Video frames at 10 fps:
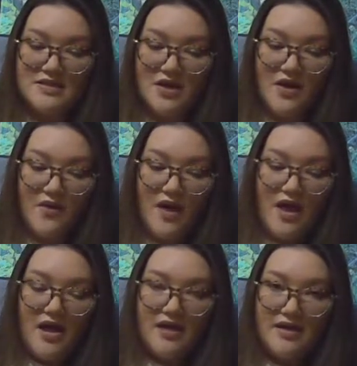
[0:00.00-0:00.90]
so
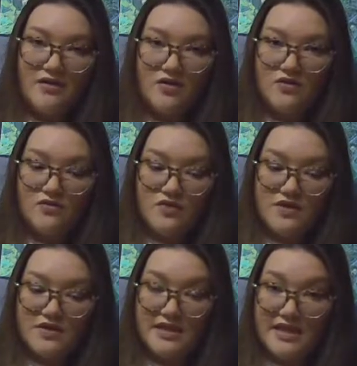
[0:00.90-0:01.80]
it
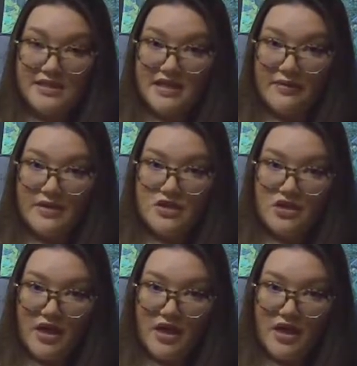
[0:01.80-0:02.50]
results in less damage,